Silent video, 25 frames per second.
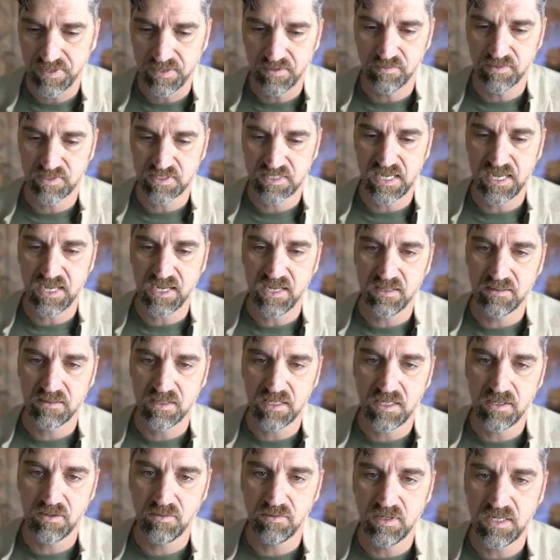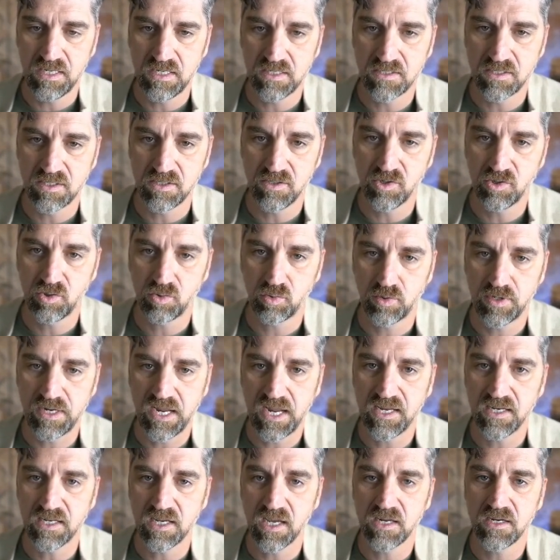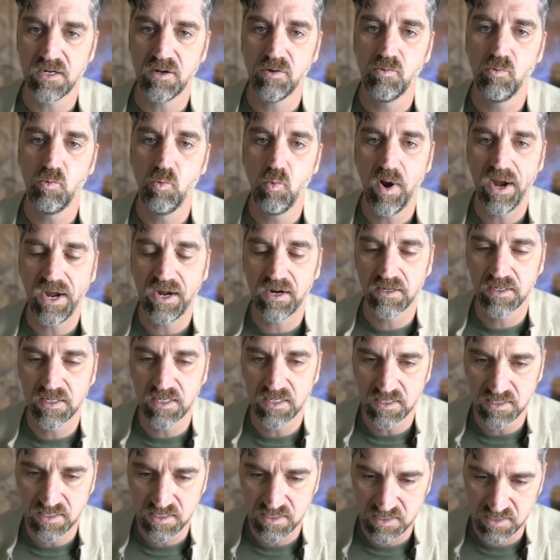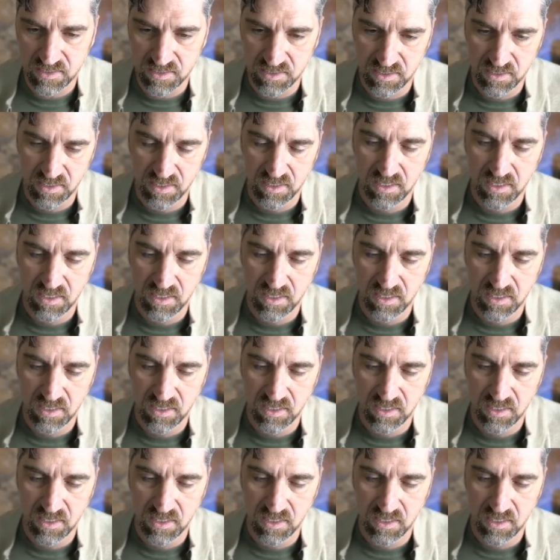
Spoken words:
say that you need to create an awareness